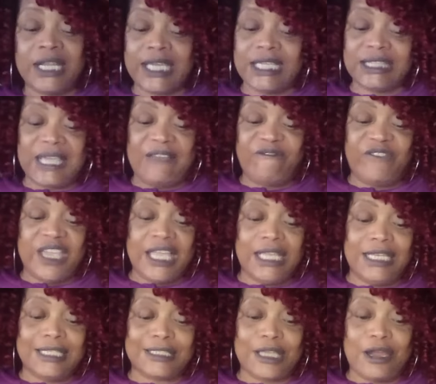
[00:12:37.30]
get their
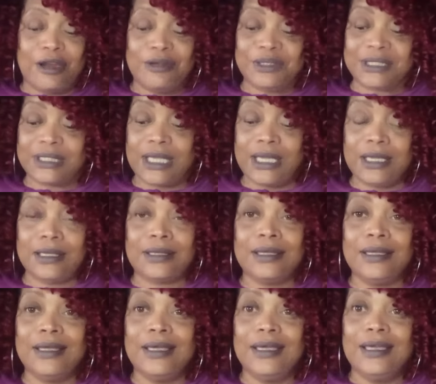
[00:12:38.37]
feelings hurt. See?
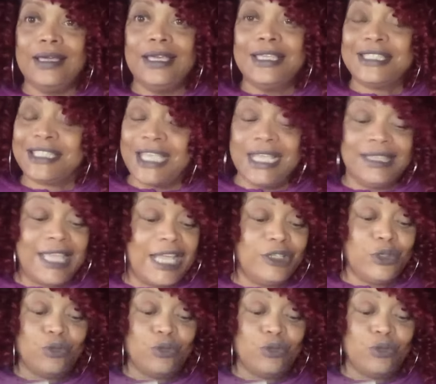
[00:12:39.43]
See? They do